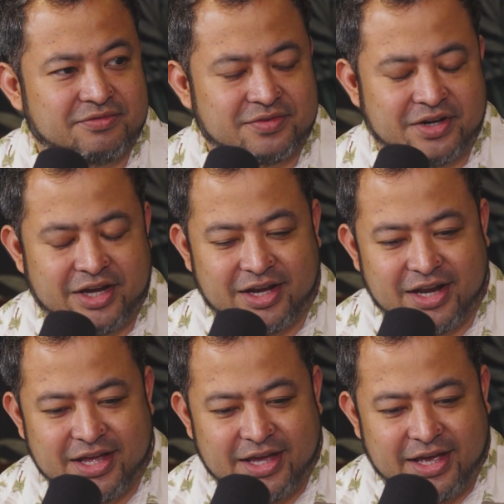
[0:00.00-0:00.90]
right?
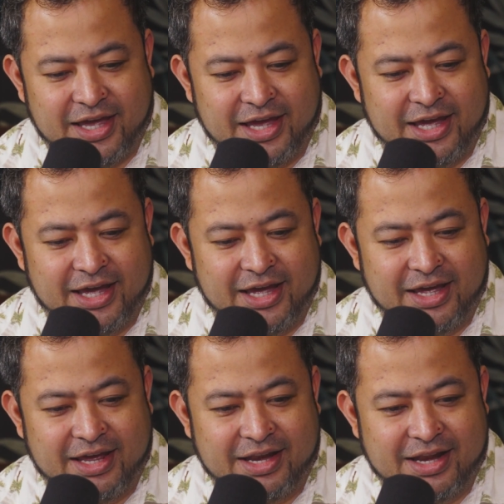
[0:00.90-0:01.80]

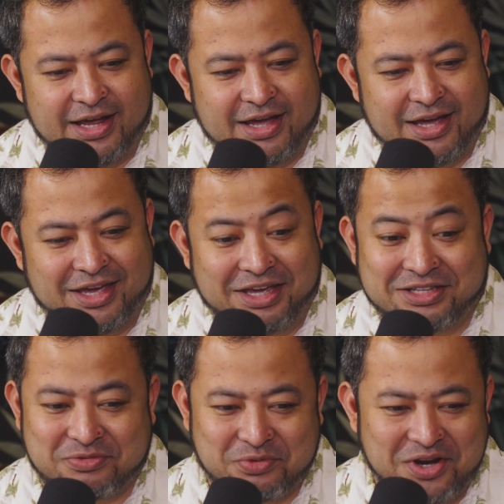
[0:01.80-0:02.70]
And
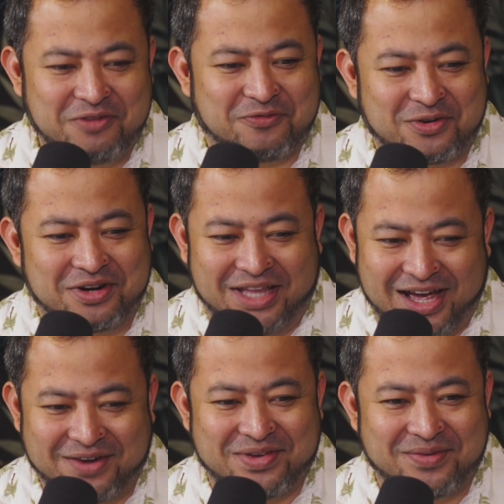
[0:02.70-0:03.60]
it's weird for a
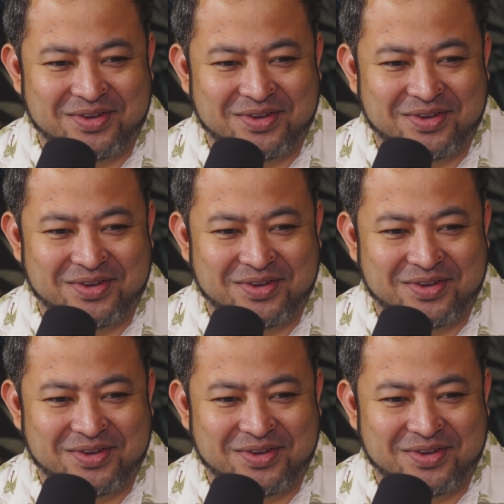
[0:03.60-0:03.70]
lot of people.